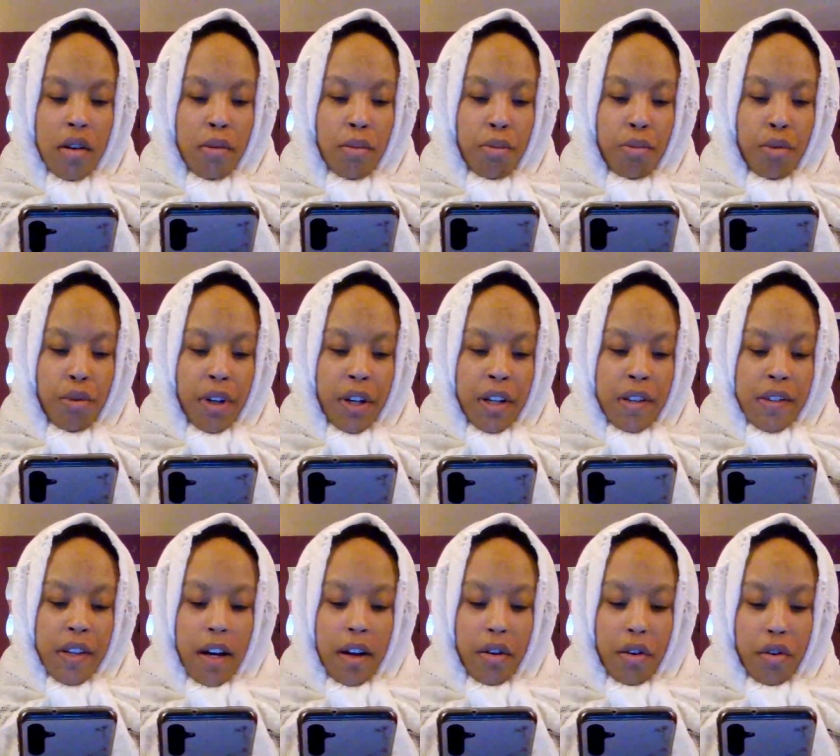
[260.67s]

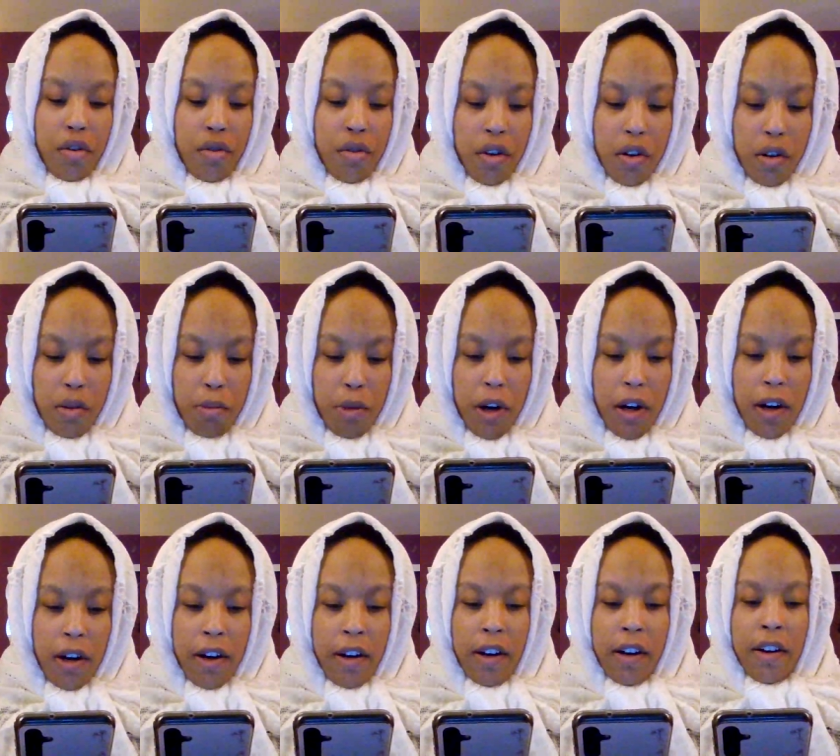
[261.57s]
brings out a
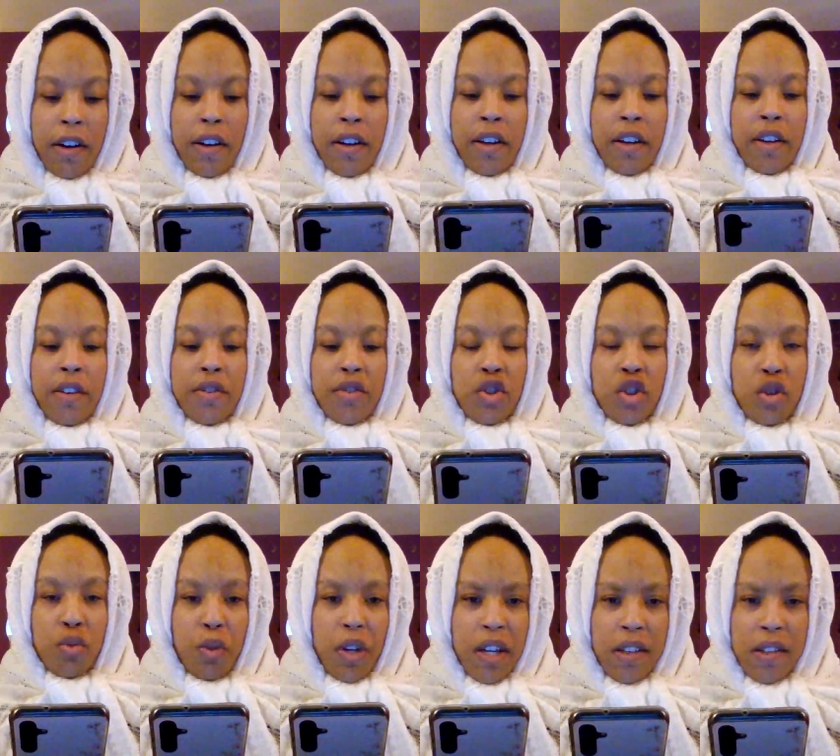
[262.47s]
crowbar,
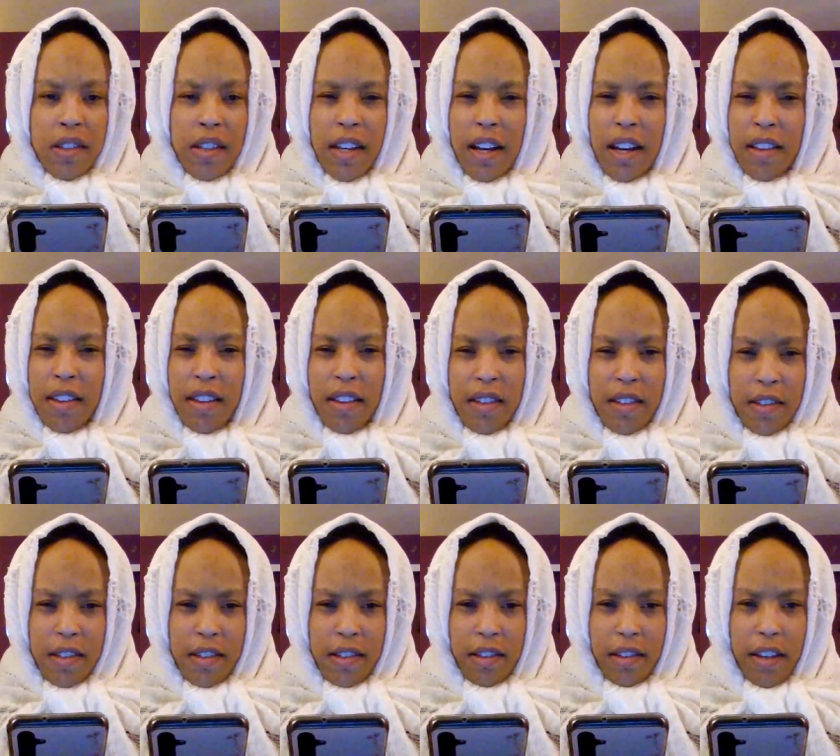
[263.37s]
swings it. I think
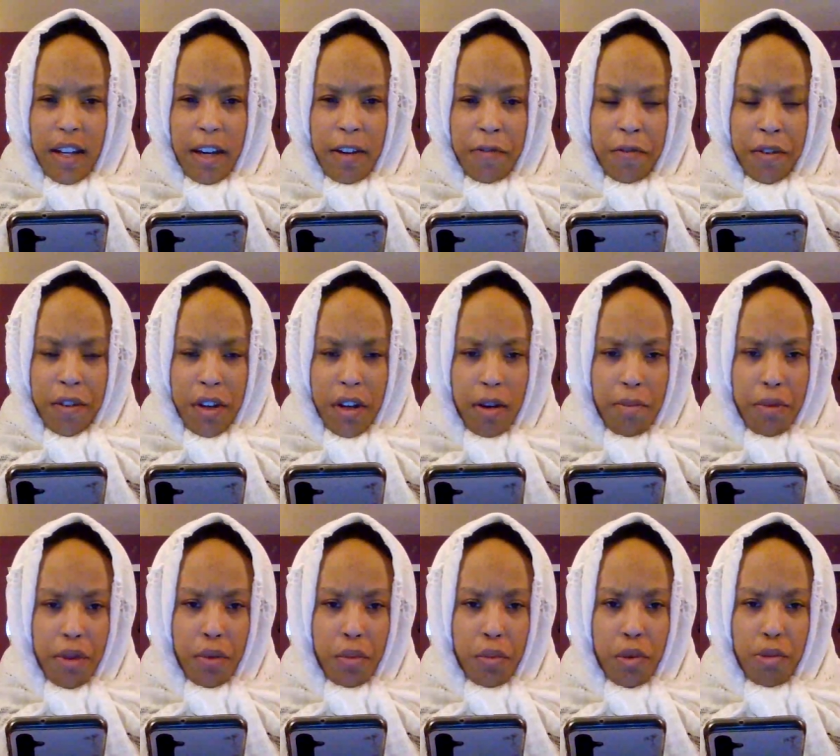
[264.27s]
this is left,
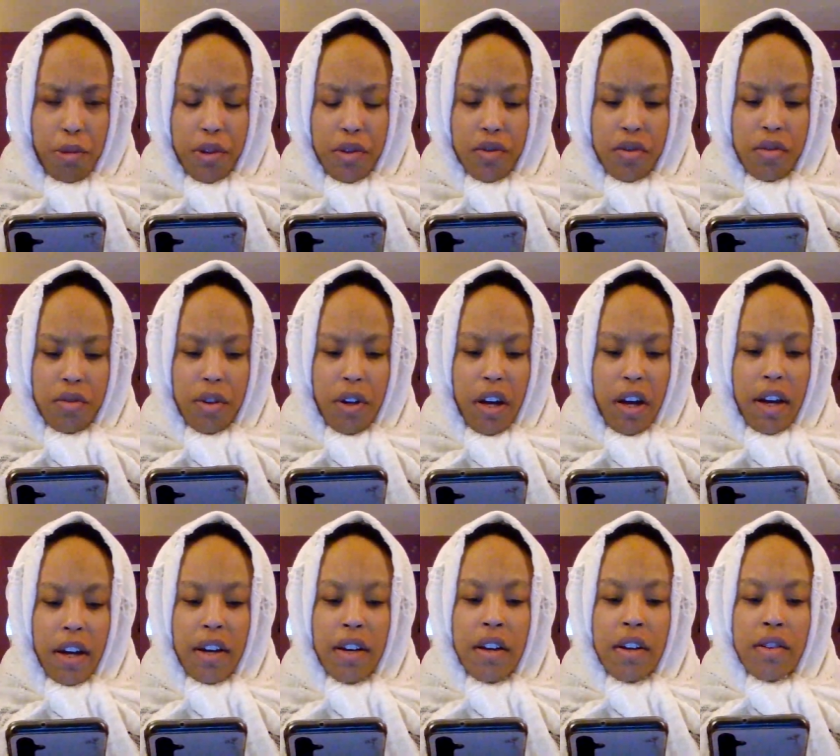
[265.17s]
um, the woman
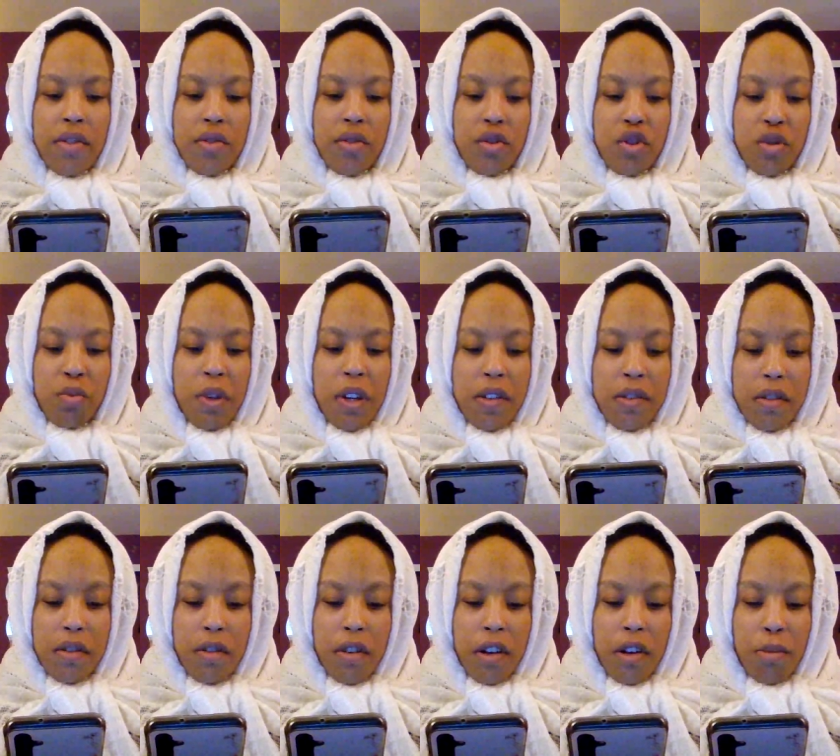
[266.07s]
guy, So swings
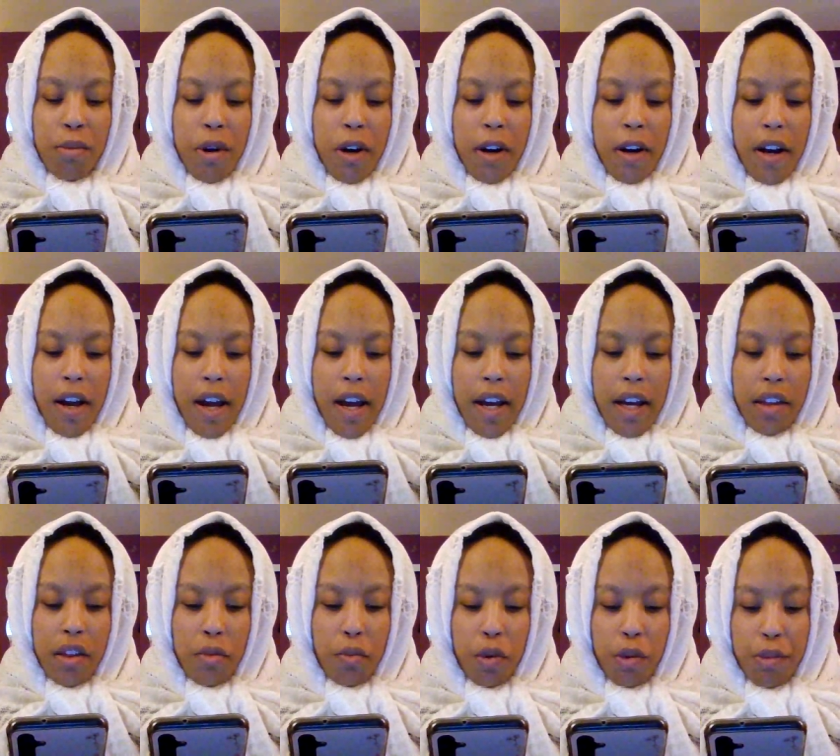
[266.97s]
the crowbar
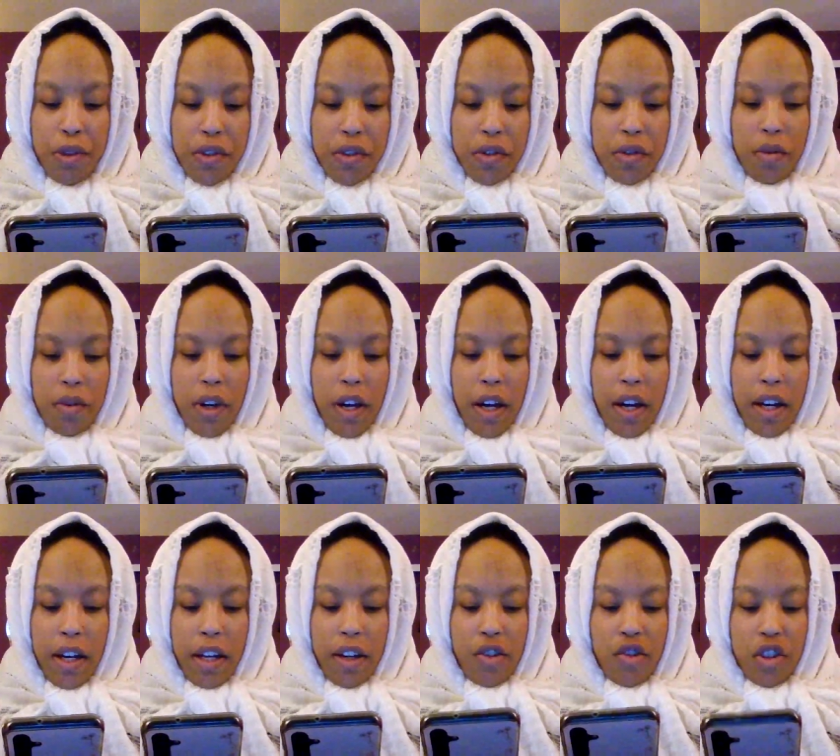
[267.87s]
at the woman
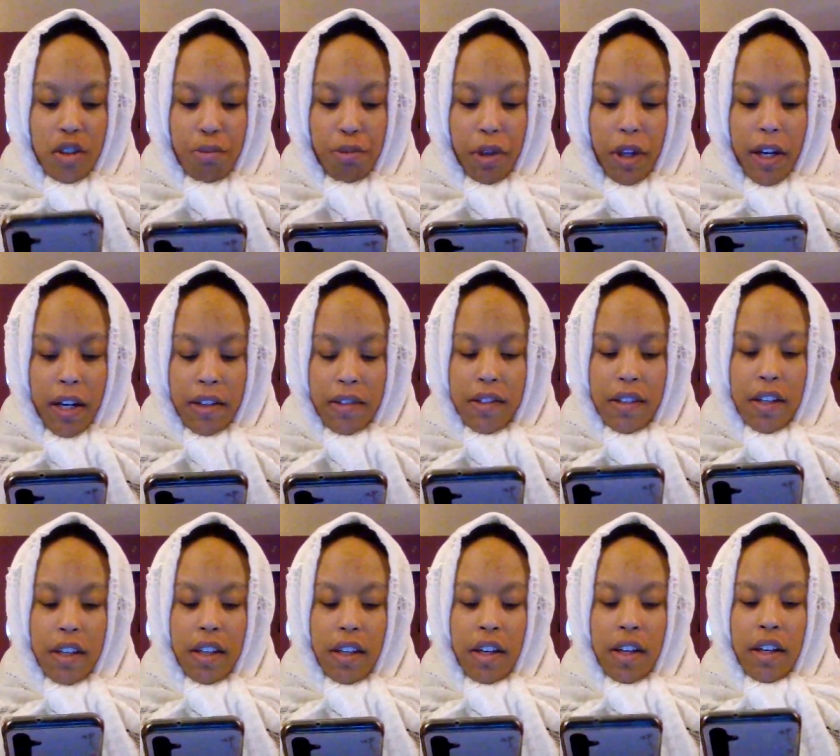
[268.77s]
guy, and she blocks
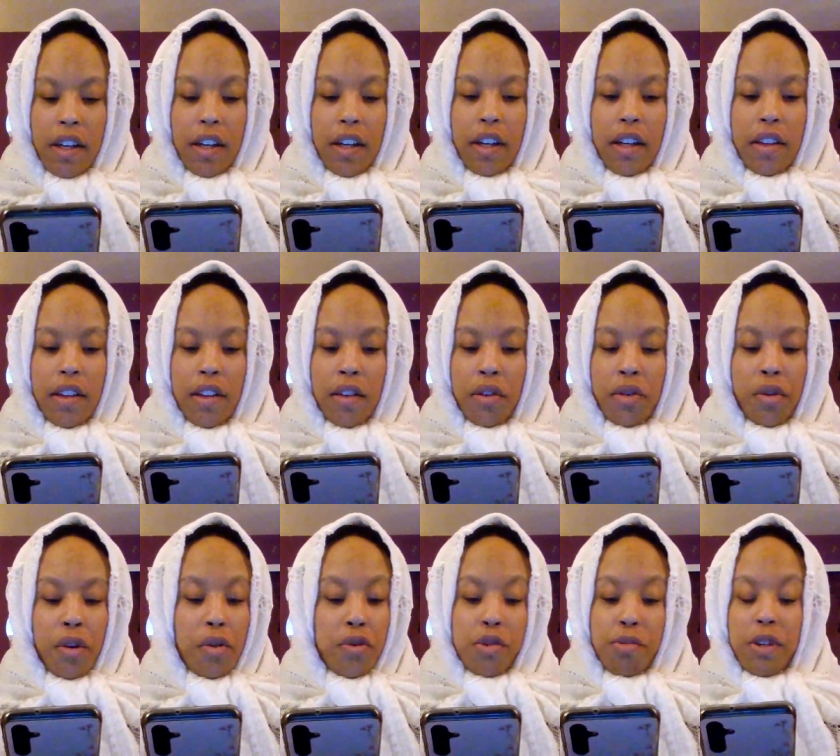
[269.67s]
it, and then
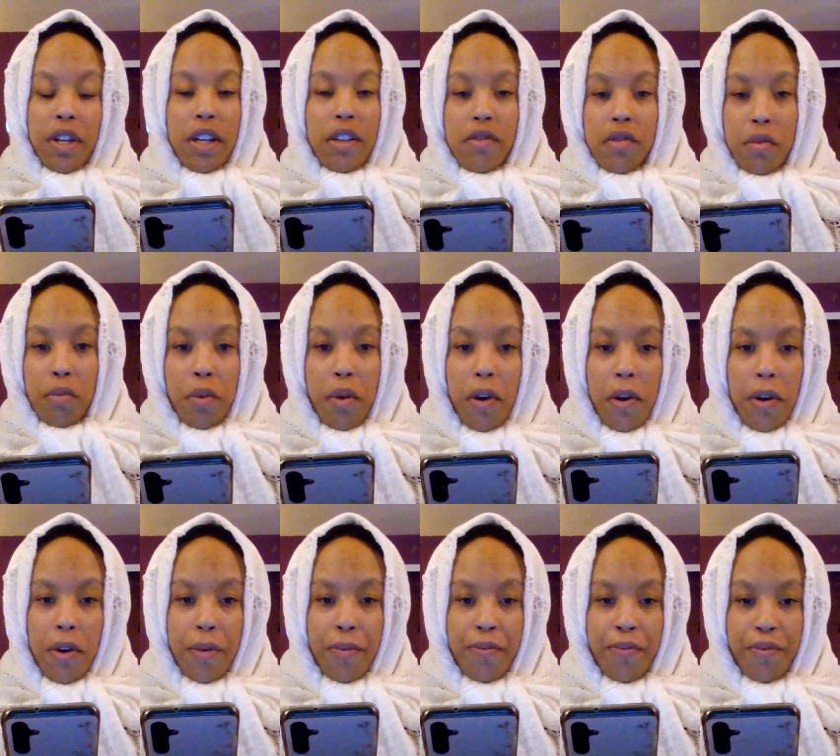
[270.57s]
throws him against the
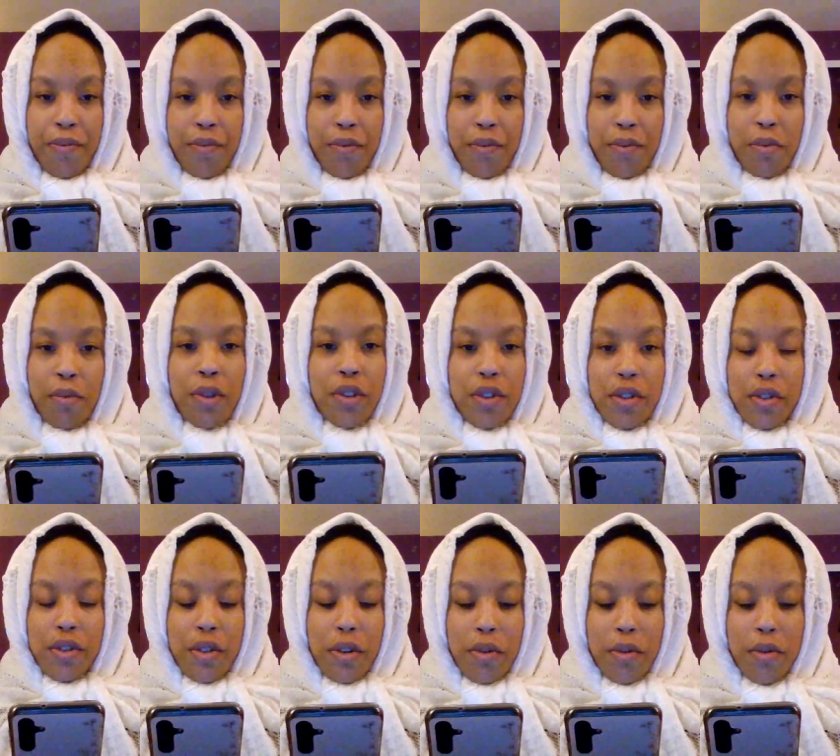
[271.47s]
wall, which
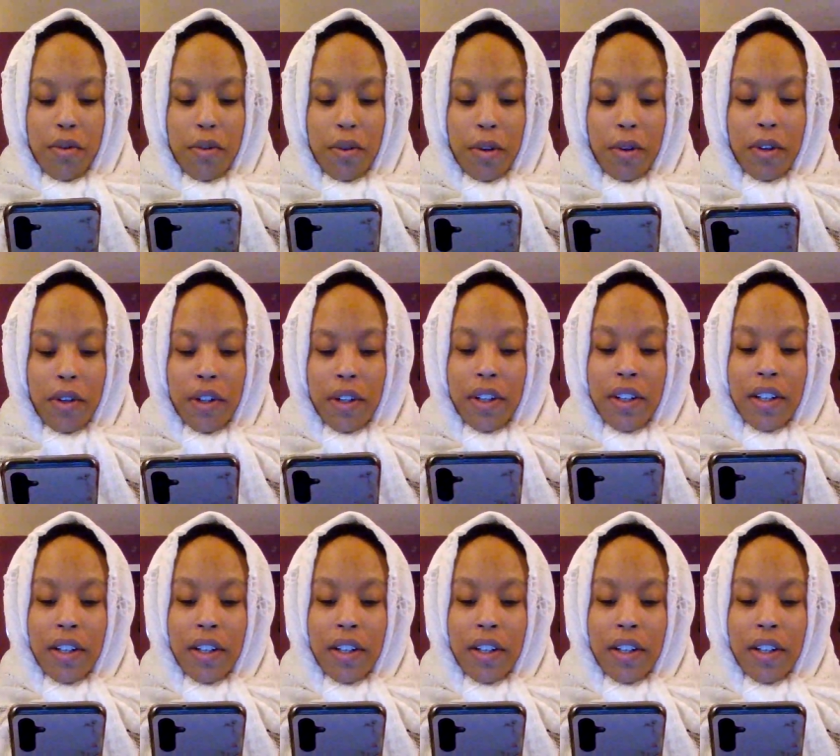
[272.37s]
is so cool.